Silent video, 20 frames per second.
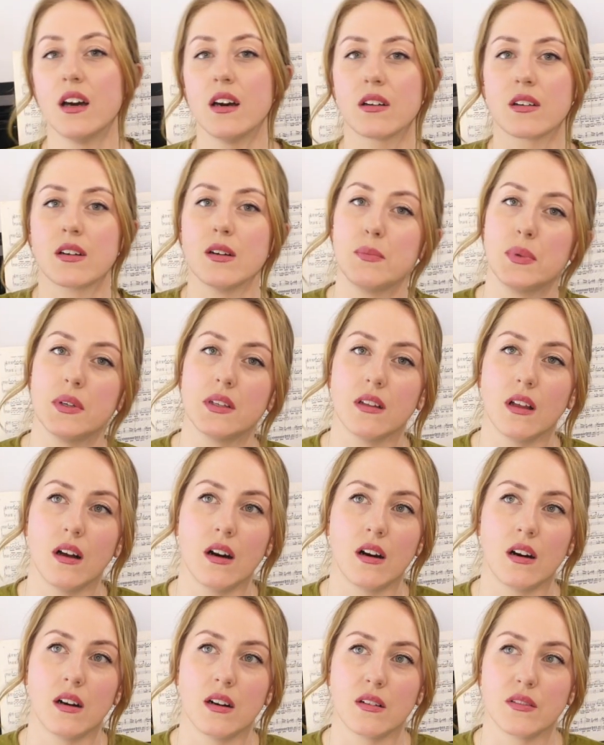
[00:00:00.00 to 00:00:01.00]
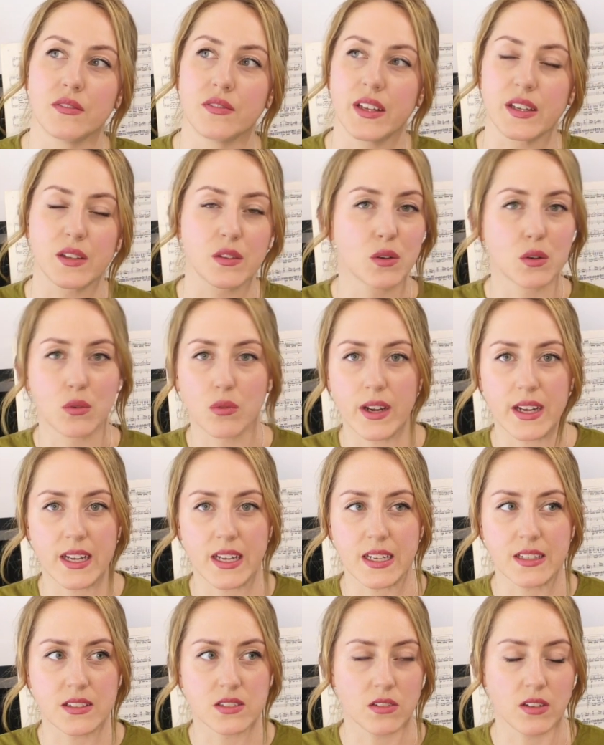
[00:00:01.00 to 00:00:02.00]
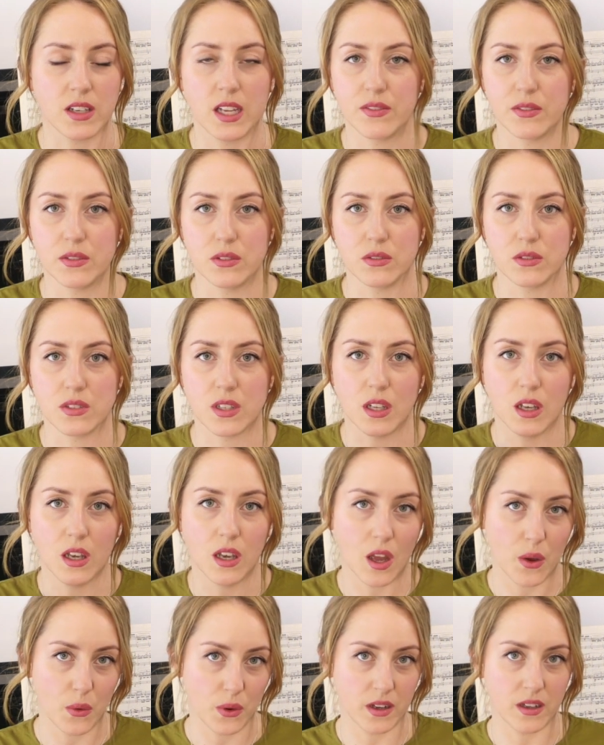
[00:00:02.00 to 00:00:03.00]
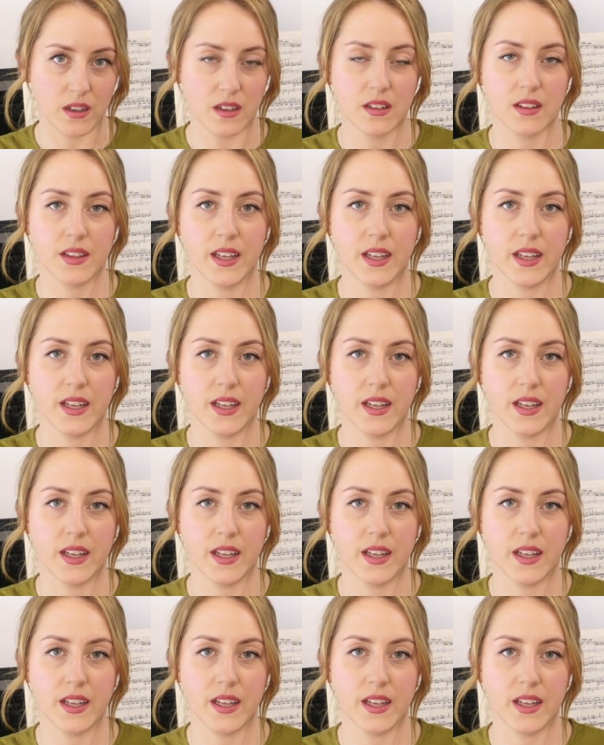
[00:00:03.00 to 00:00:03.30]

a couple of grades or levels lower